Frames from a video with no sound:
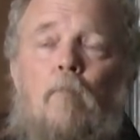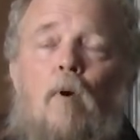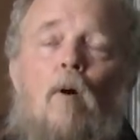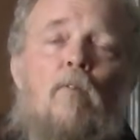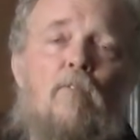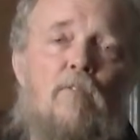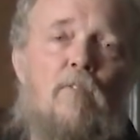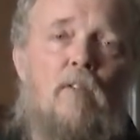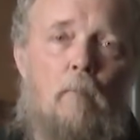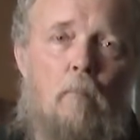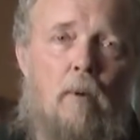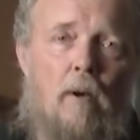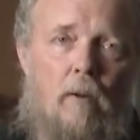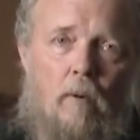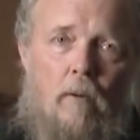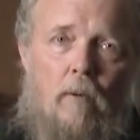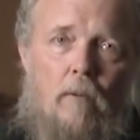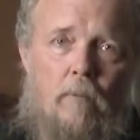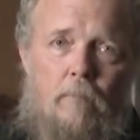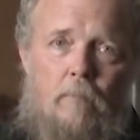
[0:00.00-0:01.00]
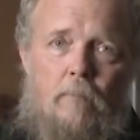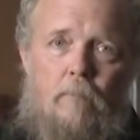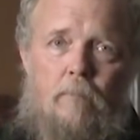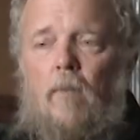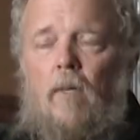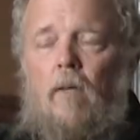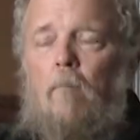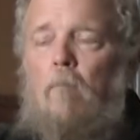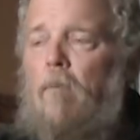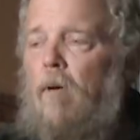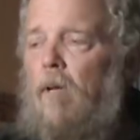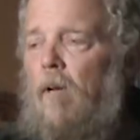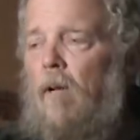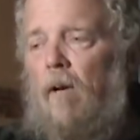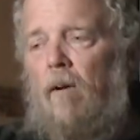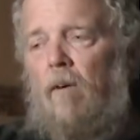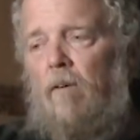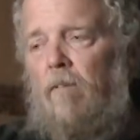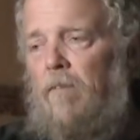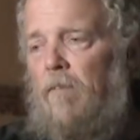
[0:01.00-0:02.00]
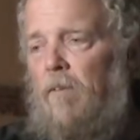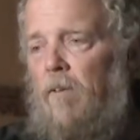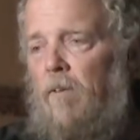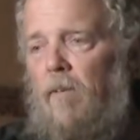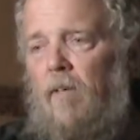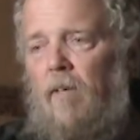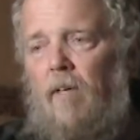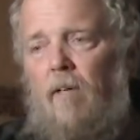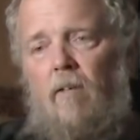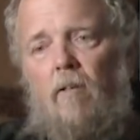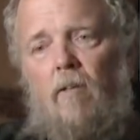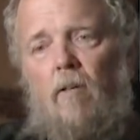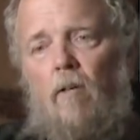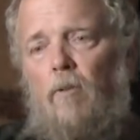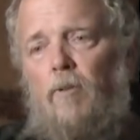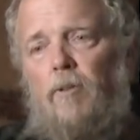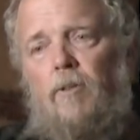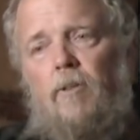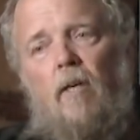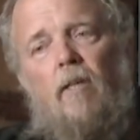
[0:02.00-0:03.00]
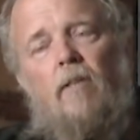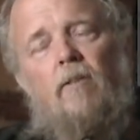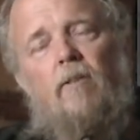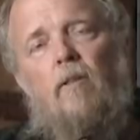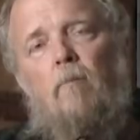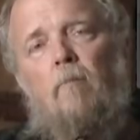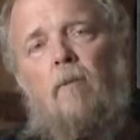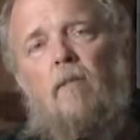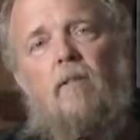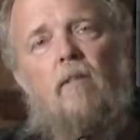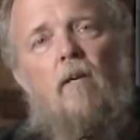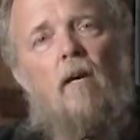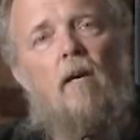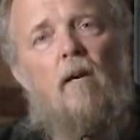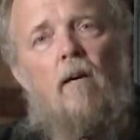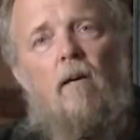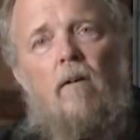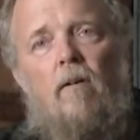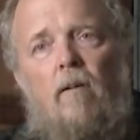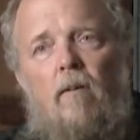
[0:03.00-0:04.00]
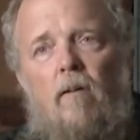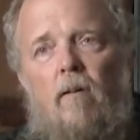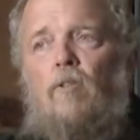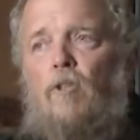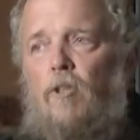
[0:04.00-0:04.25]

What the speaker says: hopefully better. But I don't feel the need to go shake somebody's hand